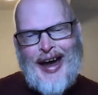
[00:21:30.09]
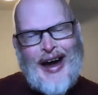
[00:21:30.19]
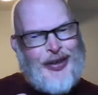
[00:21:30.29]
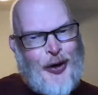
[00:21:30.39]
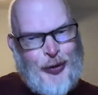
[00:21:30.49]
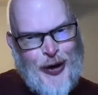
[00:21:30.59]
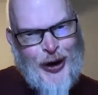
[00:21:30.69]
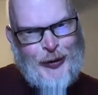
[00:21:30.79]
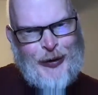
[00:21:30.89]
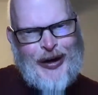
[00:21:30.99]
I don't
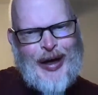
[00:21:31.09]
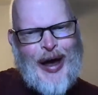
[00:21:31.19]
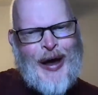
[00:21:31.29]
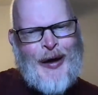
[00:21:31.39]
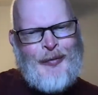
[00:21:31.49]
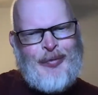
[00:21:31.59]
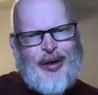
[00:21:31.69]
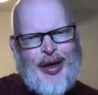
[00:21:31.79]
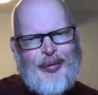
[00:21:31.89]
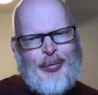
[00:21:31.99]
know. But
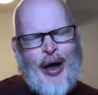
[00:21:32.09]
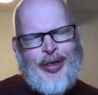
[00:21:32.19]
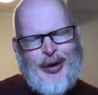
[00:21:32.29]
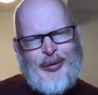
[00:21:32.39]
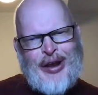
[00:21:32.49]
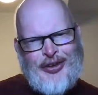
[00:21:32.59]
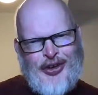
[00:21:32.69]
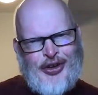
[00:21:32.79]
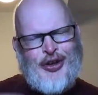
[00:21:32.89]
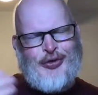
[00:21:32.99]
I think we need
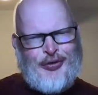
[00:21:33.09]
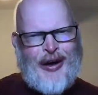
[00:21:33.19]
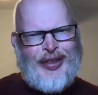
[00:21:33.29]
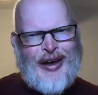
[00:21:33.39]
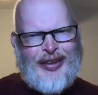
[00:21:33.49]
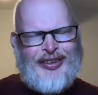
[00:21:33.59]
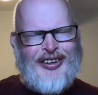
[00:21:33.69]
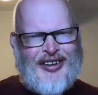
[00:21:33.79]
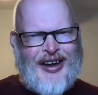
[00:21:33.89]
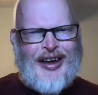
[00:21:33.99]
to sort of fight back and
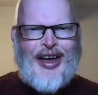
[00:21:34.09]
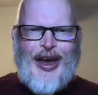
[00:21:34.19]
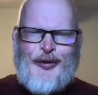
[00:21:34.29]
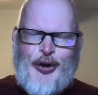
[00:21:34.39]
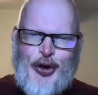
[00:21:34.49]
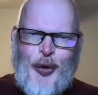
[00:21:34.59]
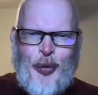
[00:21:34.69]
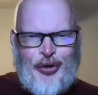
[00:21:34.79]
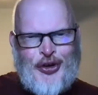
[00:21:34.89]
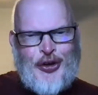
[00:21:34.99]
just say, if you don't
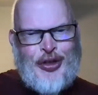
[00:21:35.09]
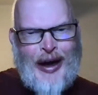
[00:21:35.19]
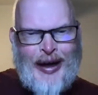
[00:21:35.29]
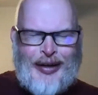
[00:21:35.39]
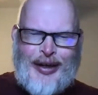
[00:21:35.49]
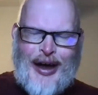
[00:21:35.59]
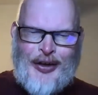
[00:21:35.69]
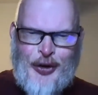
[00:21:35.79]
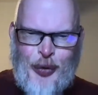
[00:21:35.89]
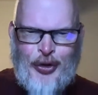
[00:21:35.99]
want to do that
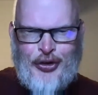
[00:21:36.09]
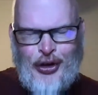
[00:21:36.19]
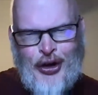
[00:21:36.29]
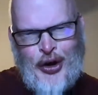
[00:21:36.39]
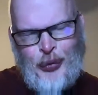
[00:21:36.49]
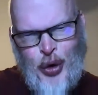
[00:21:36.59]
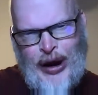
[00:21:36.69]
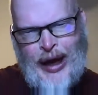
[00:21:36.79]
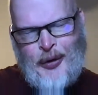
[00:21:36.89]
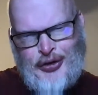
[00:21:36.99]
and you want to learn on one
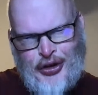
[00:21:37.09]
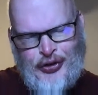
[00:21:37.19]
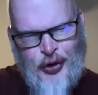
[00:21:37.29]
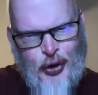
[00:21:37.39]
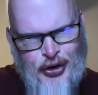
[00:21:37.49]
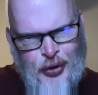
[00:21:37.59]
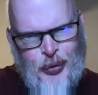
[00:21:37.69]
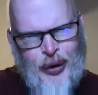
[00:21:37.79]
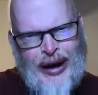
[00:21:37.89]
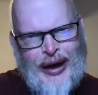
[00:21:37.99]
language and to focus on
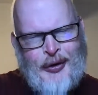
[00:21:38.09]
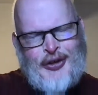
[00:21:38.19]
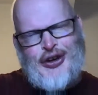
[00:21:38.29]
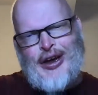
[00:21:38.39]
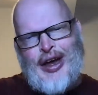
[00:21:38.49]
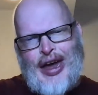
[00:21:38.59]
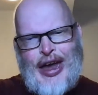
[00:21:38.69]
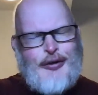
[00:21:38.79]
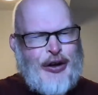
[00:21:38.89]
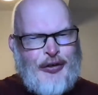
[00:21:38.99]
one language,
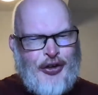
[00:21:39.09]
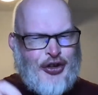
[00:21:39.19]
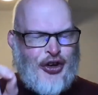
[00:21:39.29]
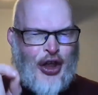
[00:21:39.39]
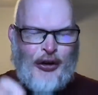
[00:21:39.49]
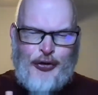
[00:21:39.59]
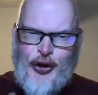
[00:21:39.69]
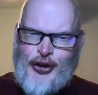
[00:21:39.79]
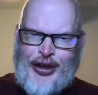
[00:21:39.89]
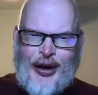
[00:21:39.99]
even if it's just not the
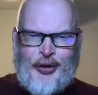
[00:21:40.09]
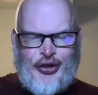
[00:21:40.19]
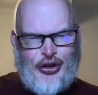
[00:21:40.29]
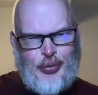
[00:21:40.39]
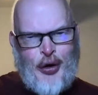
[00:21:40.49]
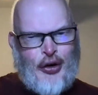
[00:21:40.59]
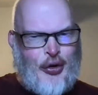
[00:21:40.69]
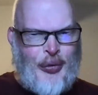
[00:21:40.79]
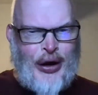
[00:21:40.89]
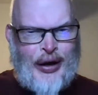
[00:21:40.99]
first language you spoke in,
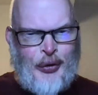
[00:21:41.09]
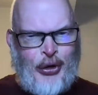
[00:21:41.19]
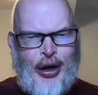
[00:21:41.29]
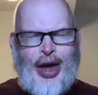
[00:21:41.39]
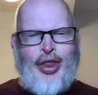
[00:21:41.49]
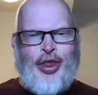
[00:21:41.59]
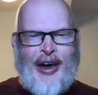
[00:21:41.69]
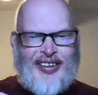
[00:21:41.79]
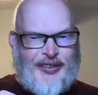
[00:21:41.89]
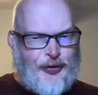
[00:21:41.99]
your monolingual,
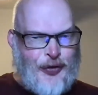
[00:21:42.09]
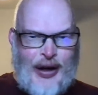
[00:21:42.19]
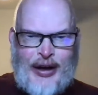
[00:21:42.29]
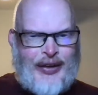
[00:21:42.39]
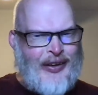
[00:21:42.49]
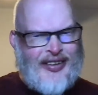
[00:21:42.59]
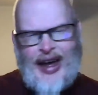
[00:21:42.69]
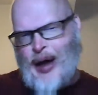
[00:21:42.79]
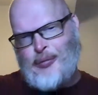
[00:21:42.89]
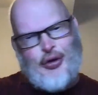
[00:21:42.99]
that's fine. That's
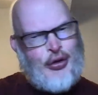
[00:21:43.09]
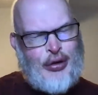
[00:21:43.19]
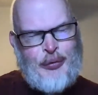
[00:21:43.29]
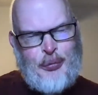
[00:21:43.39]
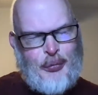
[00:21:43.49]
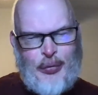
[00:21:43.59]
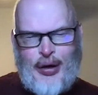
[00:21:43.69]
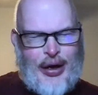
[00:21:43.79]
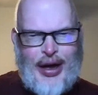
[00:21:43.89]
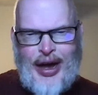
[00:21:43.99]
absolutely,
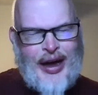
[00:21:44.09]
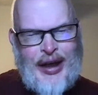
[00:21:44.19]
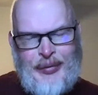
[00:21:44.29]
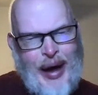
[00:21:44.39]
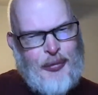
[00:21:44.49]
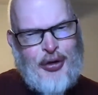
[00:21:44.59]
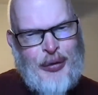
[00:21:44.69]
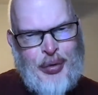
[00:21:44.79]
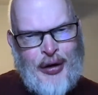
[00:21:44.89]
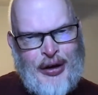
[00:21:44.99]
it can be absolutely
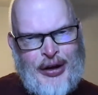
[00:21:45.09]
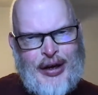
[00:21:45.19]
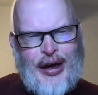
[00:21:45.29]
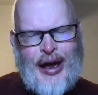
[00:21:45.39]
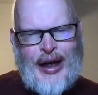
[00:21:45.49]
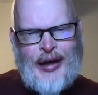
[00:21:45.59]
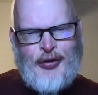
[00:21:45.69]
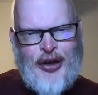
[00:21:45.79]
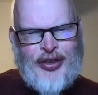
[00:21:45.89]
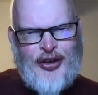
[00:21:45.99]
brilliant. I've
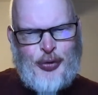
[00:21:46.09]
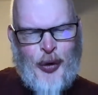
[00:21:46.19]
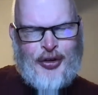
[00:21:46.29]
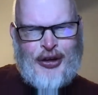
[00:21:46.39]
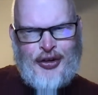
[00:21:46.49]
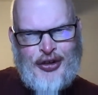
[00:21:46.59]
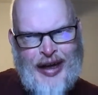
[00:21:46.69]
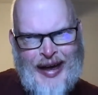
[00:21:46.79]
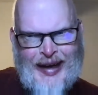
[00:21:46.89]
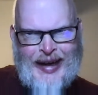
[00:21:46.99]
said this once and I'll
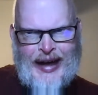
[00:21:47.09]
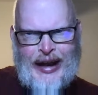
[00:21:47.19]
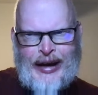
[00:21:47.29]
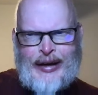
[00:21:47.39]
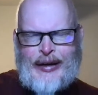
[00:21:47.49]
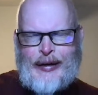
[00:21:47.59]
say it again.